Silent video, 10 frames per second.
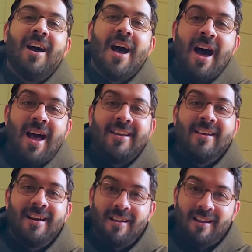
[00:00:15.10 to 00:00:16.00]
Hi,
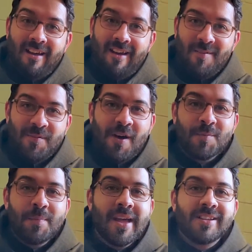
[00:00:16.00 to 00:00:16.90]
I'm Father
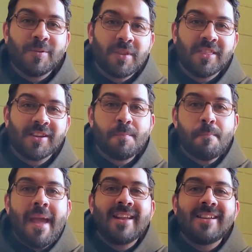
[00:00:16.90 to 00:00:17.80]
Manny with the
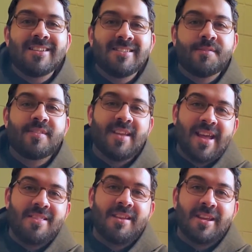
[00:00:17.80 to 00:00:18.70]
Companions of St.
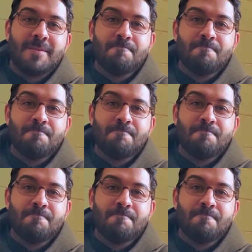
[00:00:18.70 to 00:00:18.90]
Anthony.